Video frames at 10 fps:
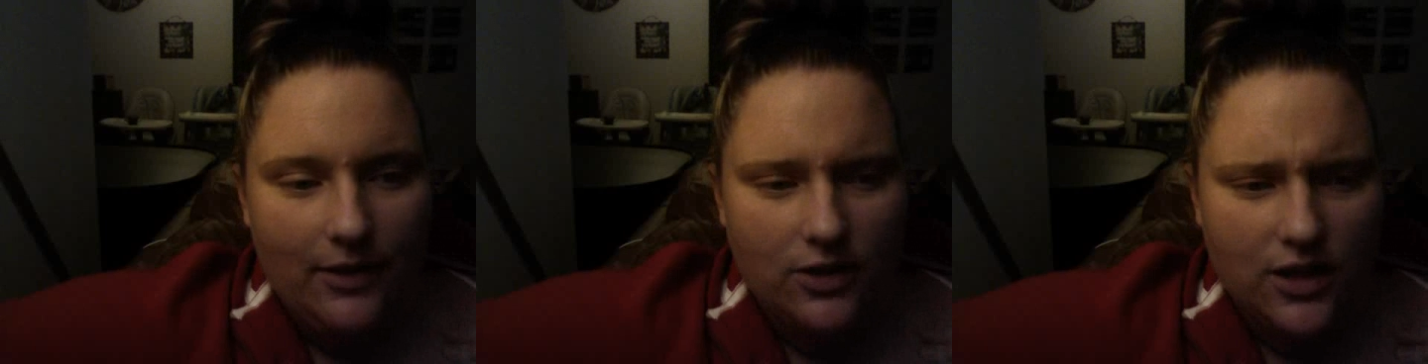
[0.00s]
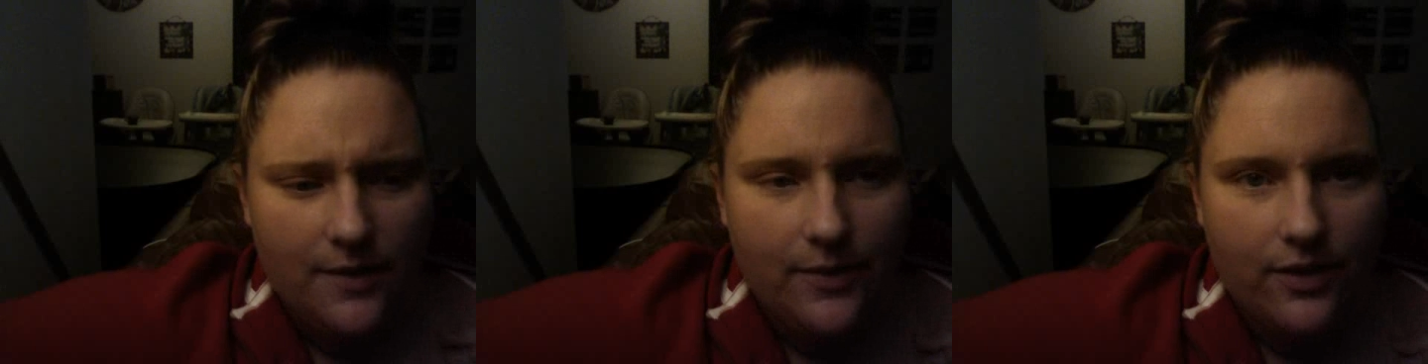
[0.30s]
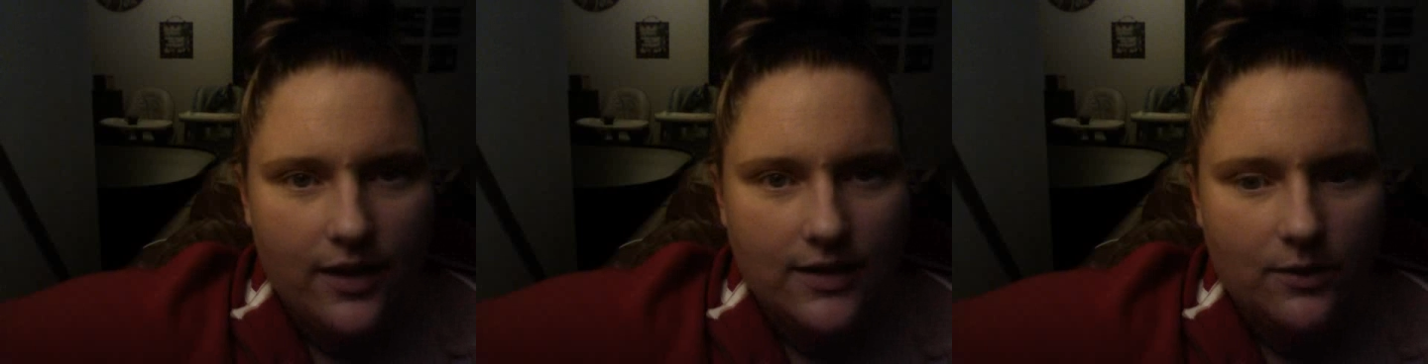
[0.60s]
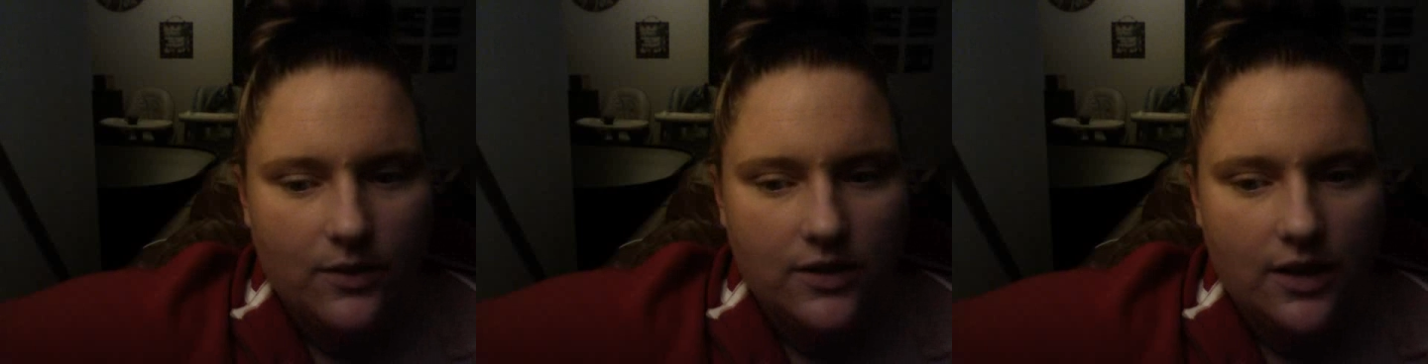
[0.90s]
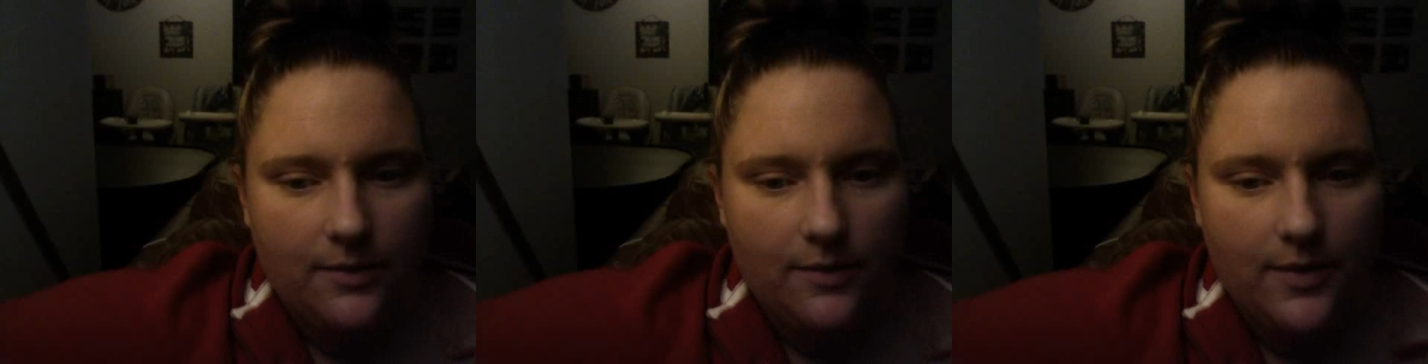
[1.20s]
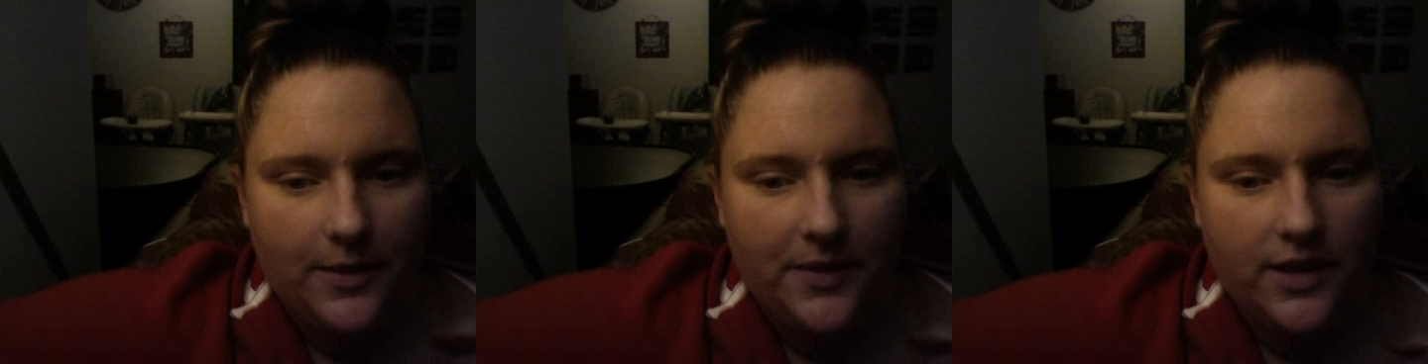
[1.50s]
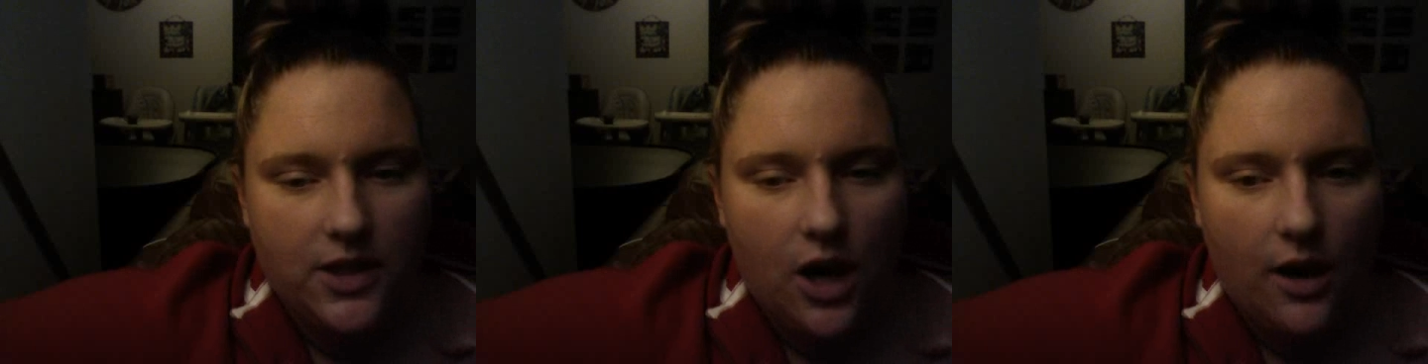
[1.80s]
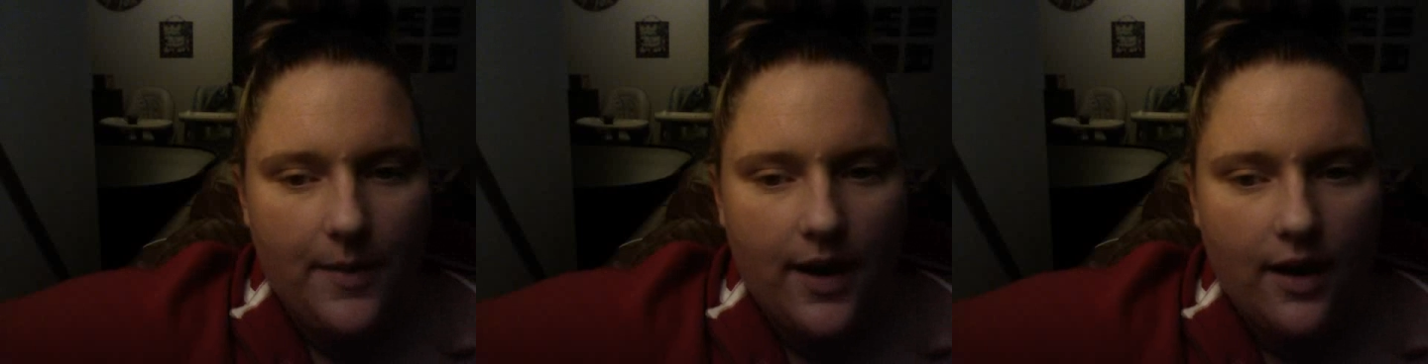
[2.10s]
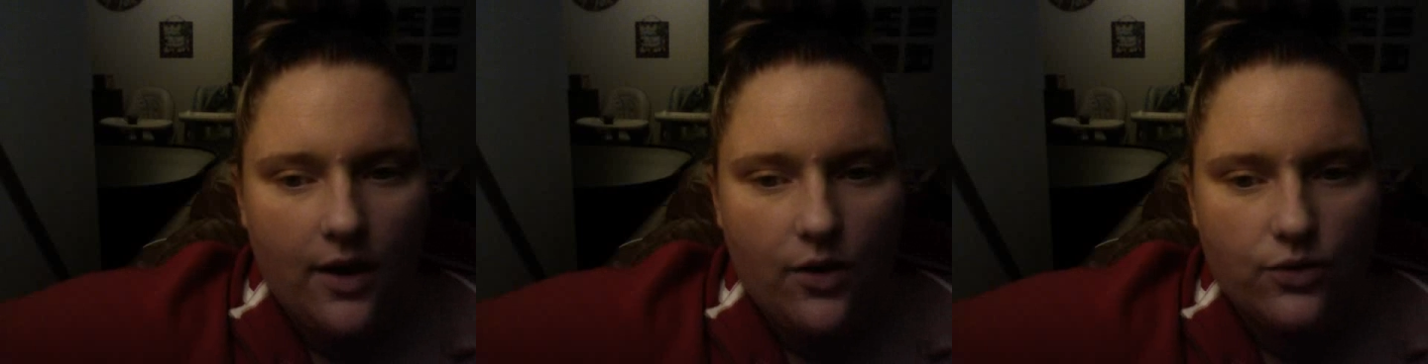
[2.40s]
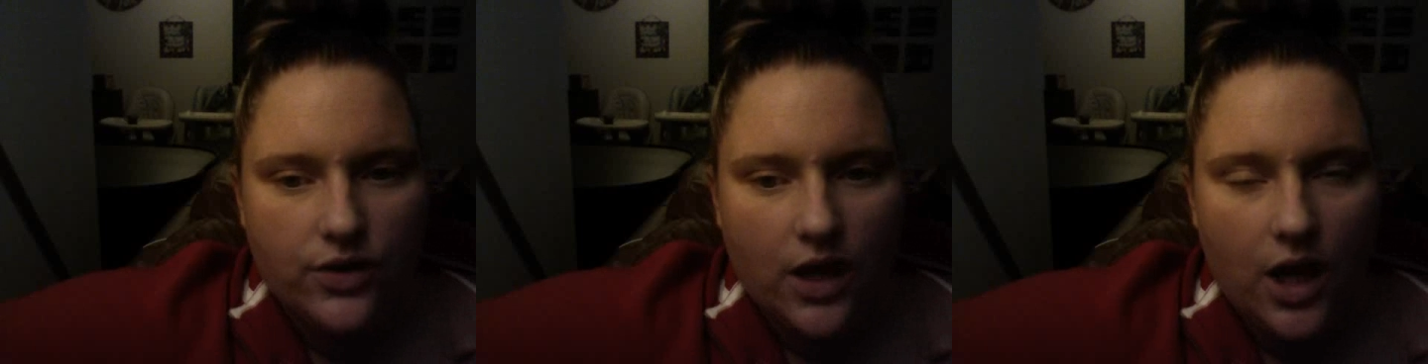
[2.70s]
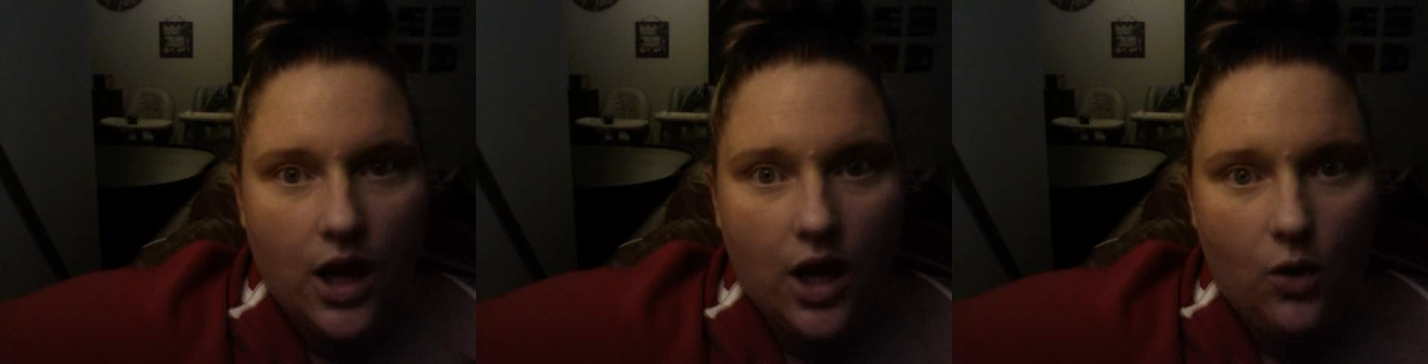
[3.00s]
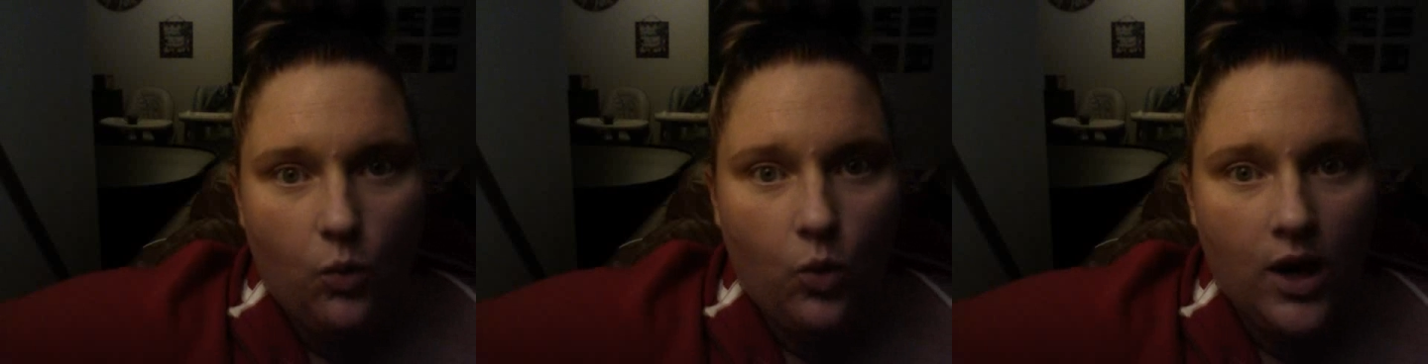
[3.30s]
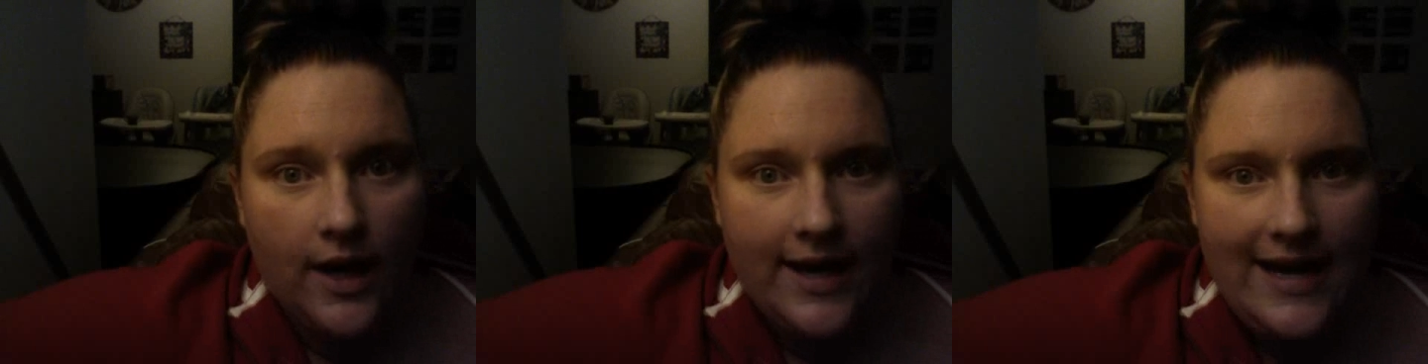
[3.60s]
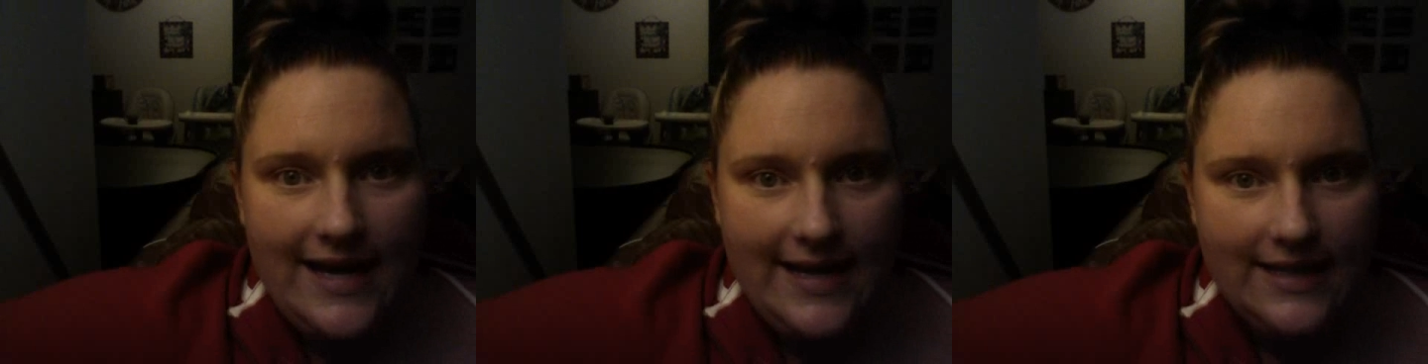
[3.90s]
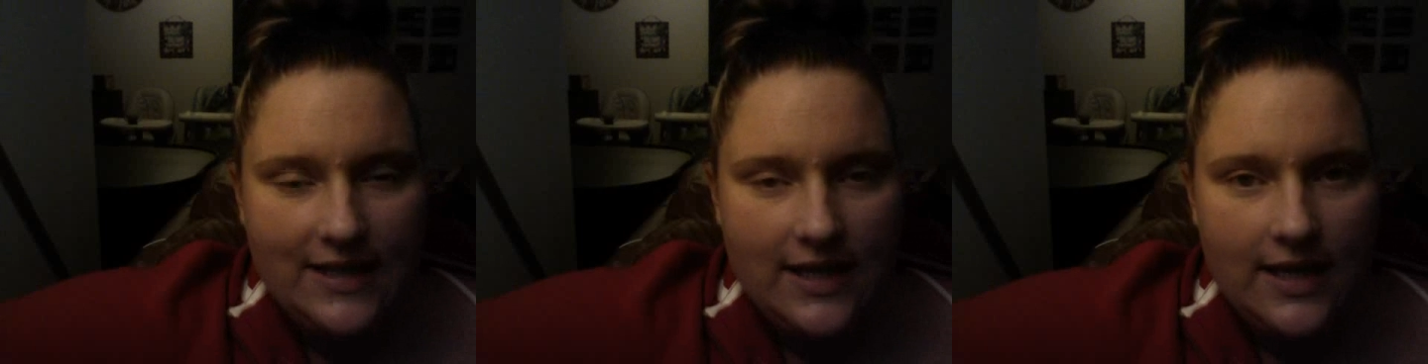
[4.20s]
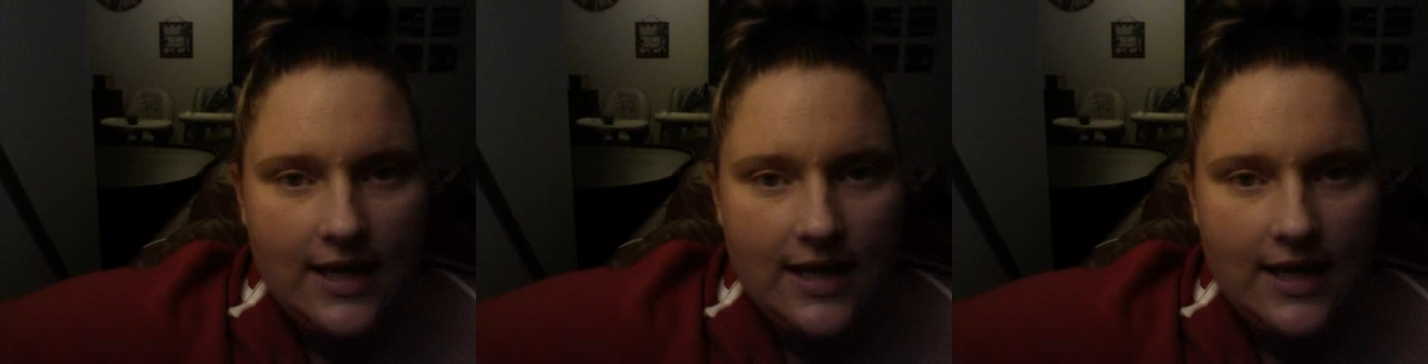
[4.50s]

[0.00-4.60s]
there's a couple of things I want, some of you I wanted to talk about. Uh, one is